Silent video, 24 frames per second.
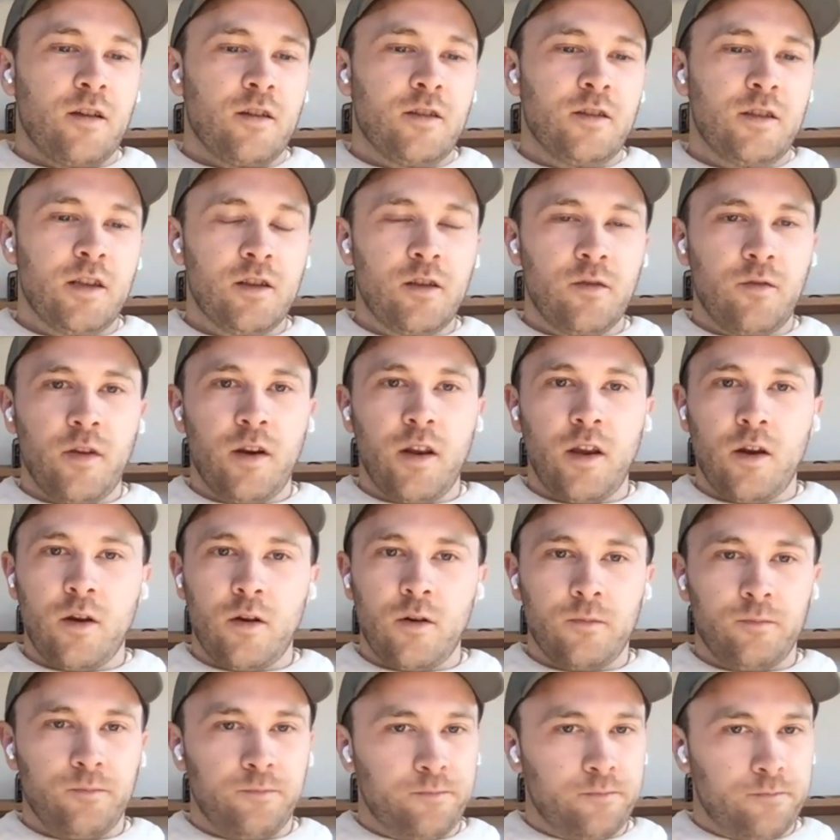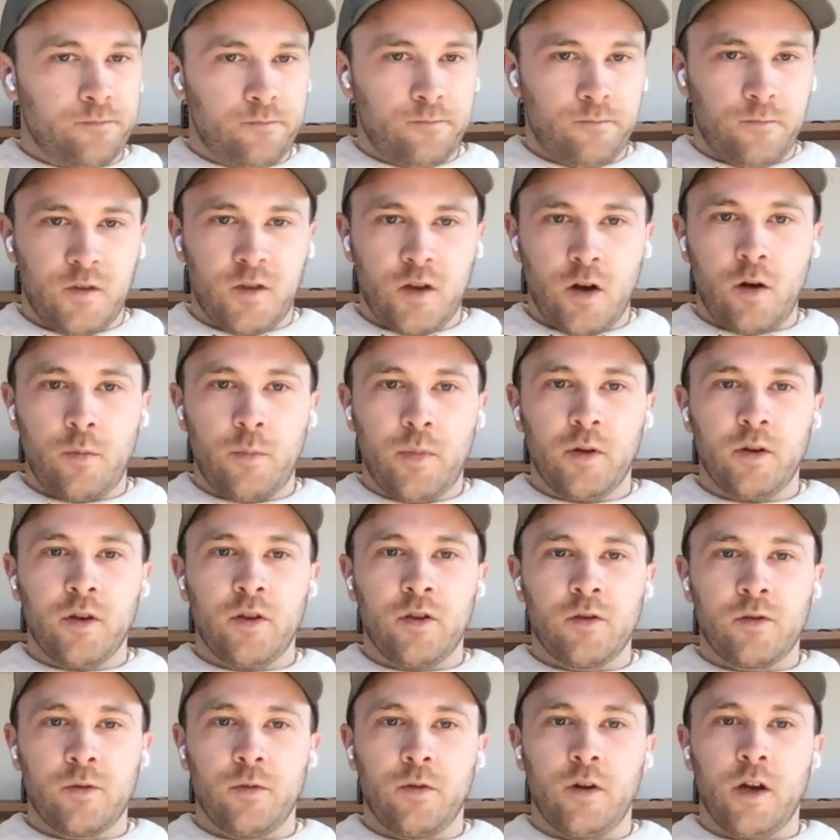did the video, started building
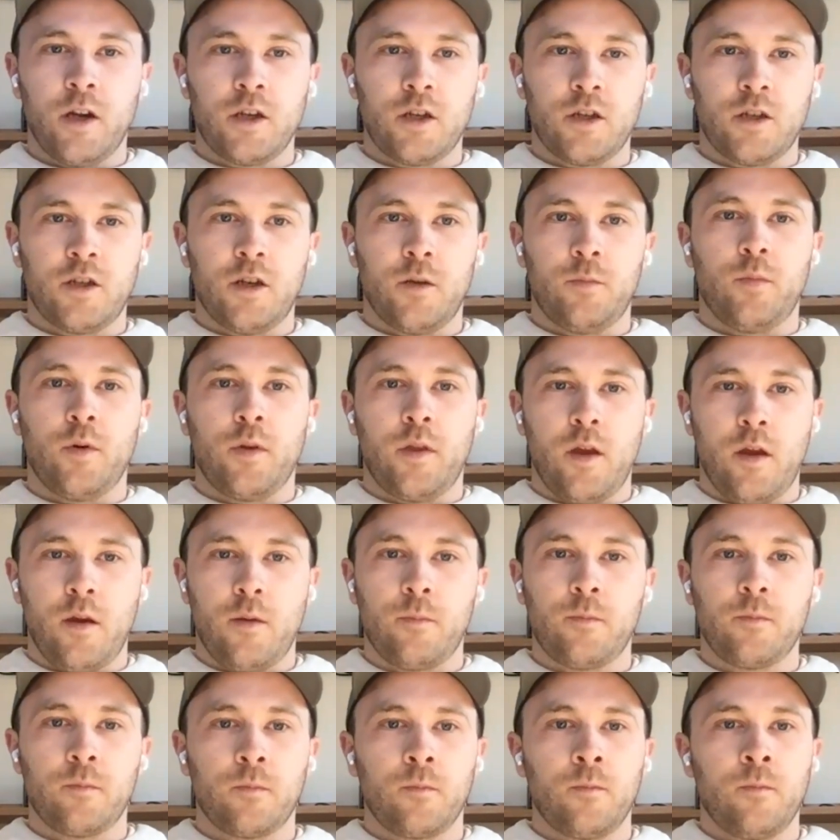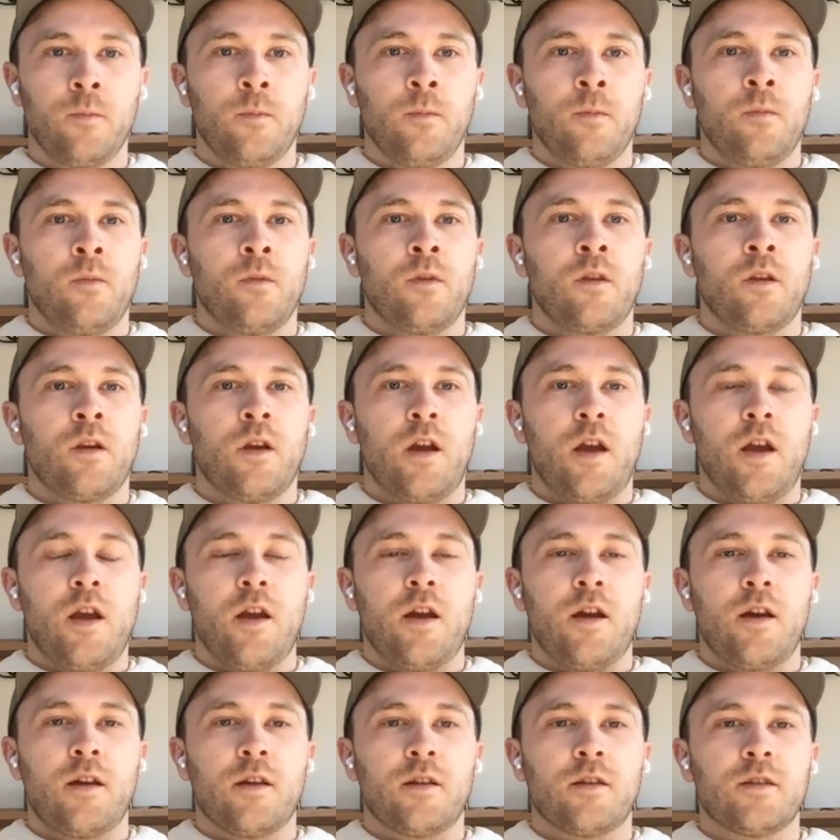this relationship with him.
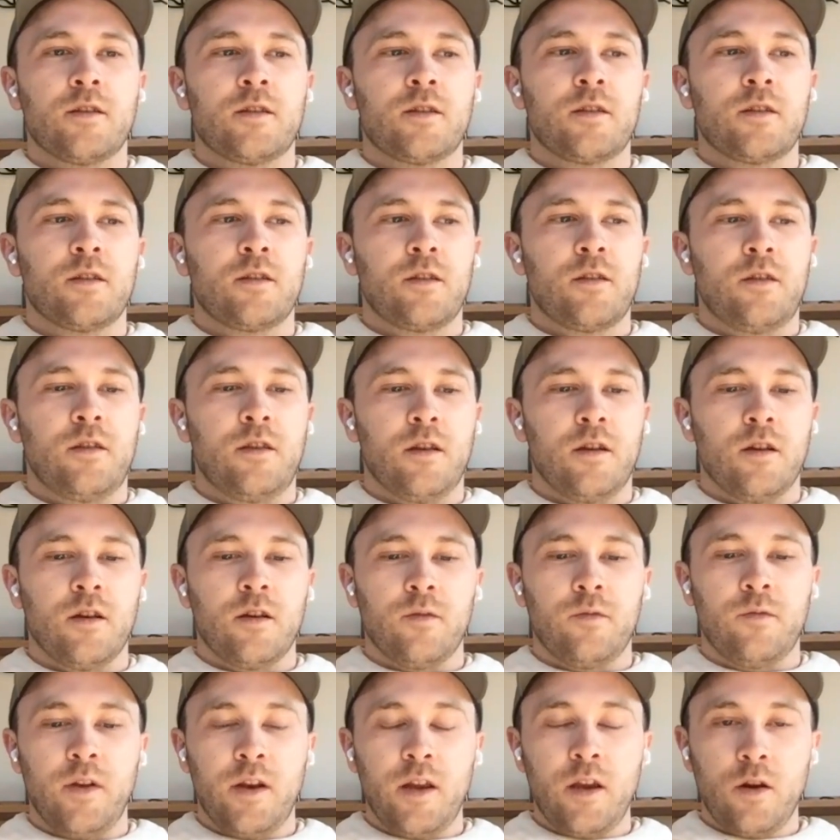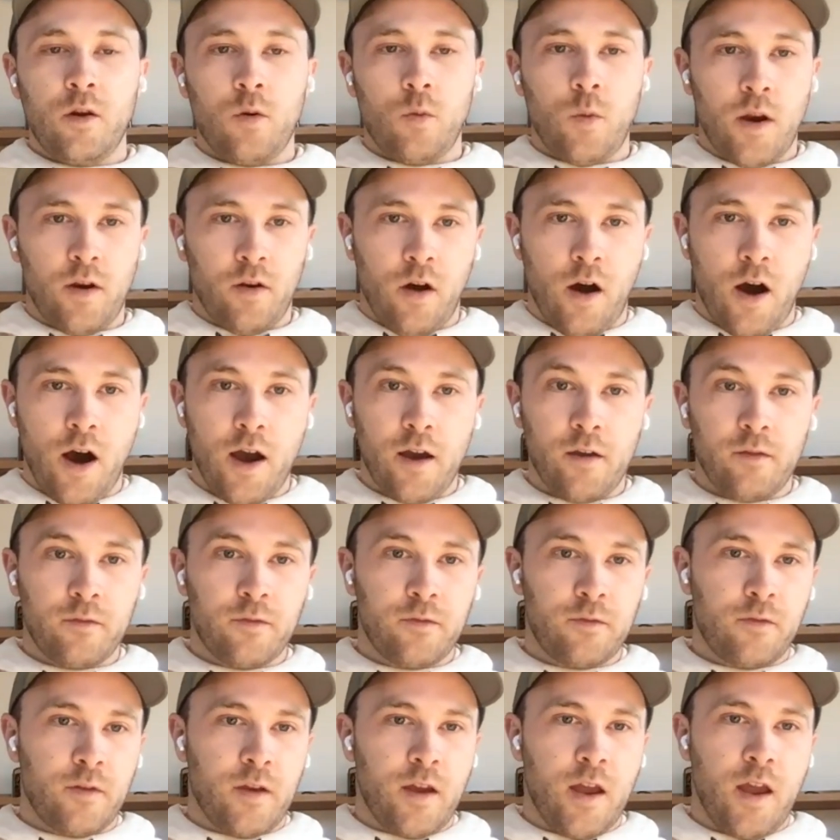And the video went
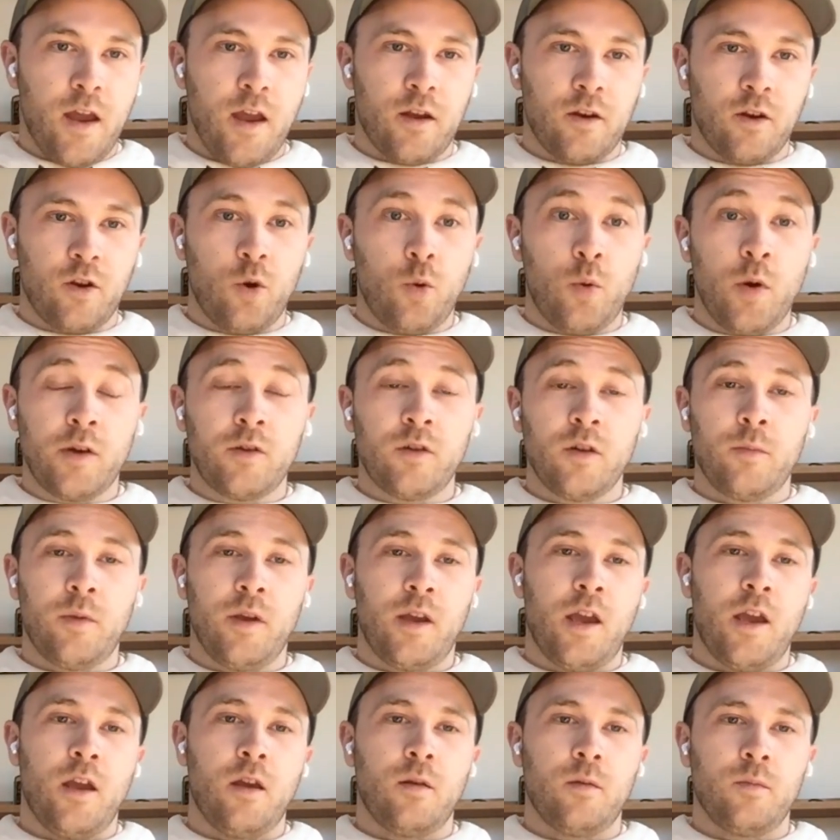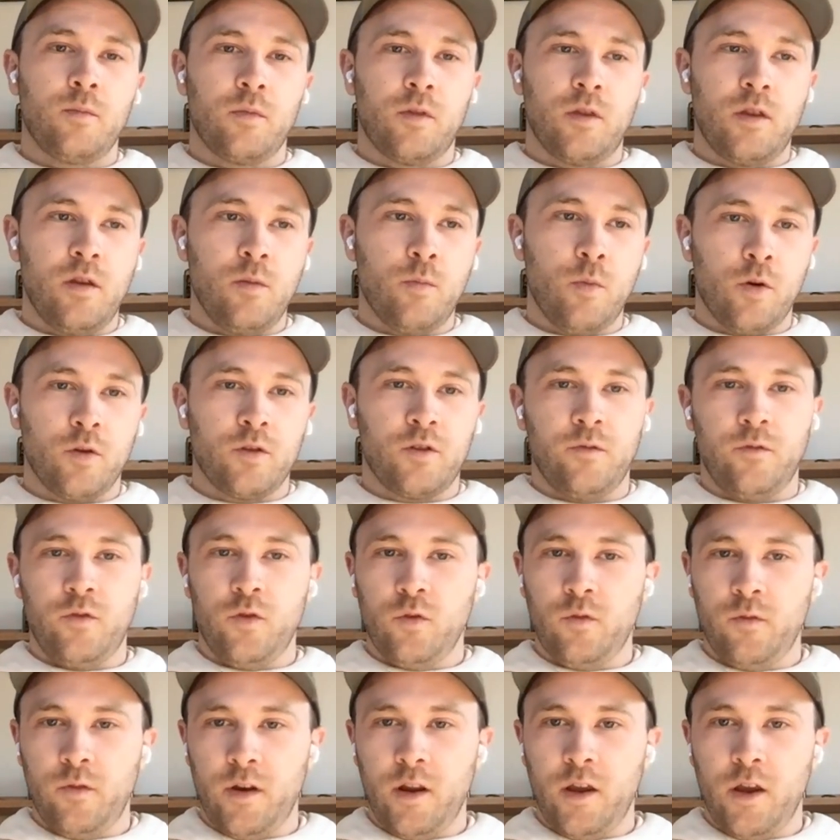live and quickly became the most
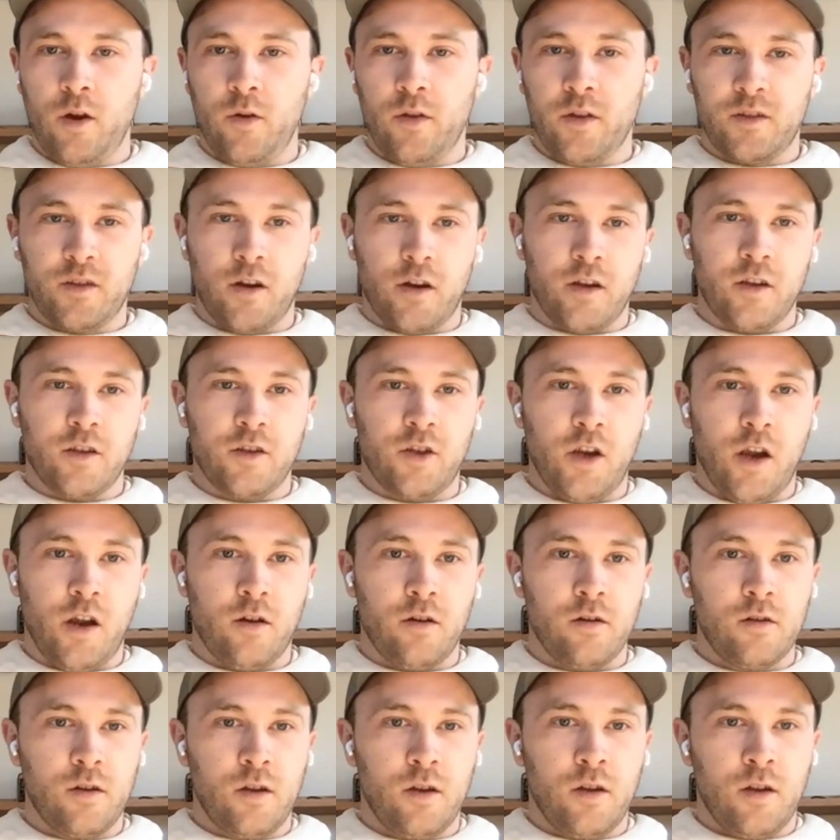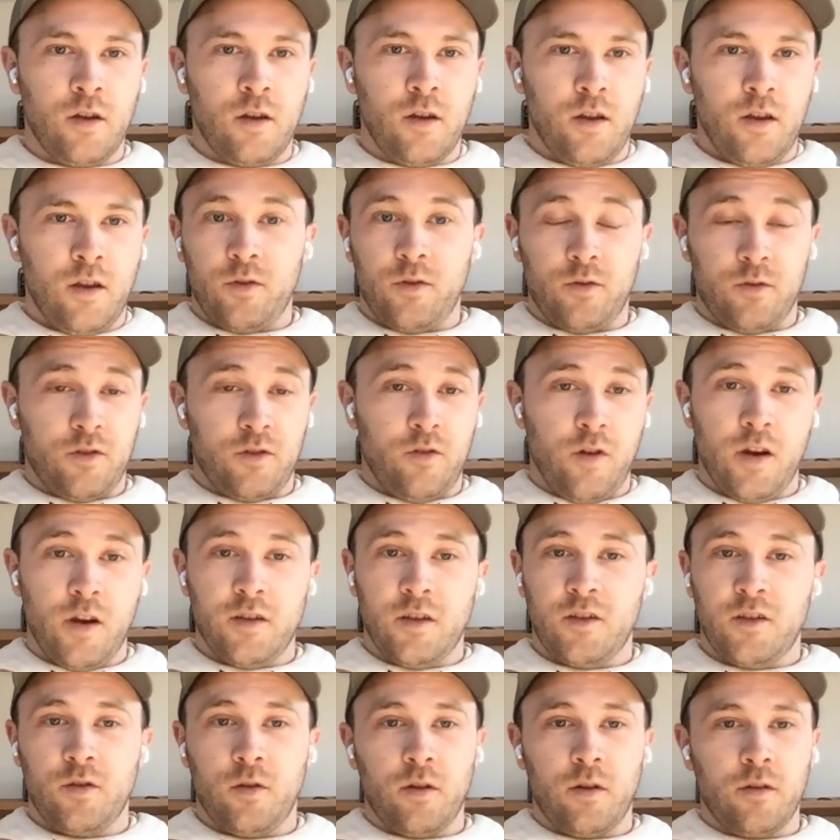viewed video that's on his channel, which was crazy.
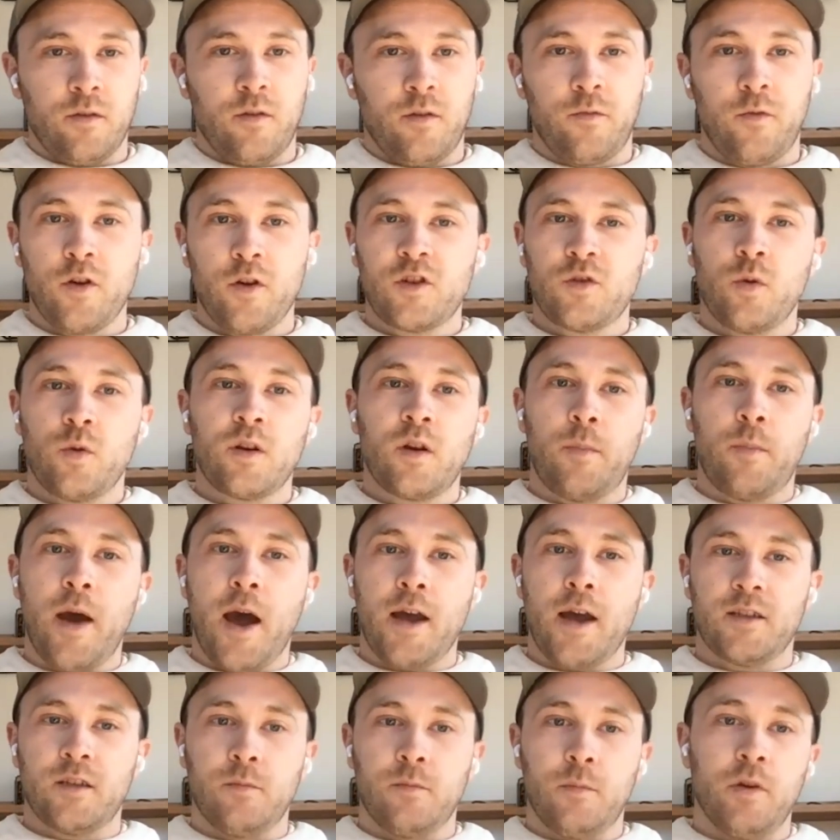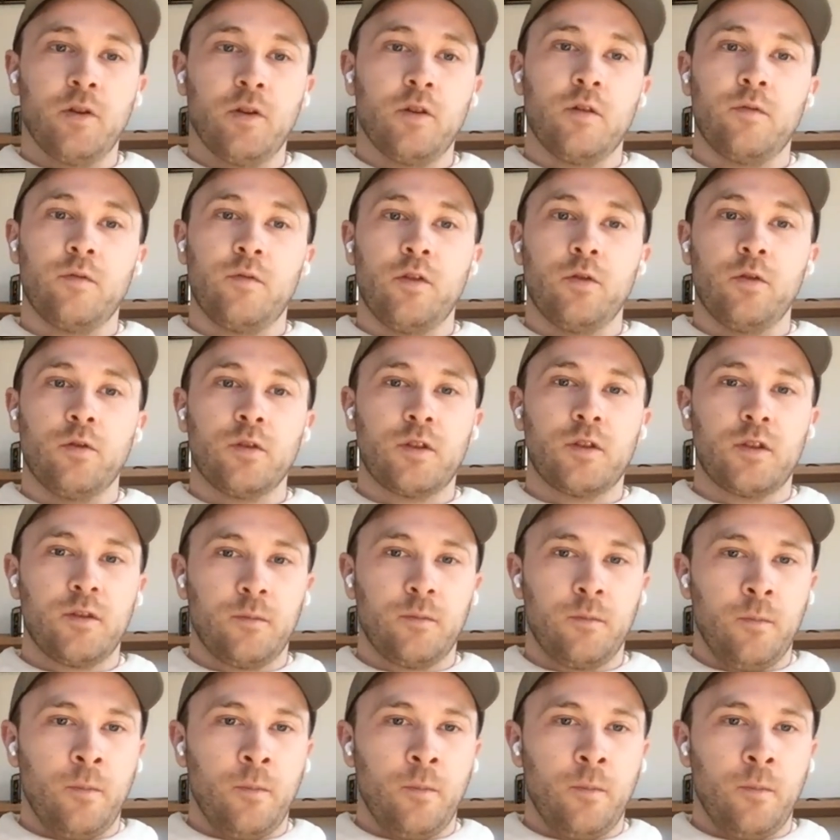So the first one to pass 1 million views.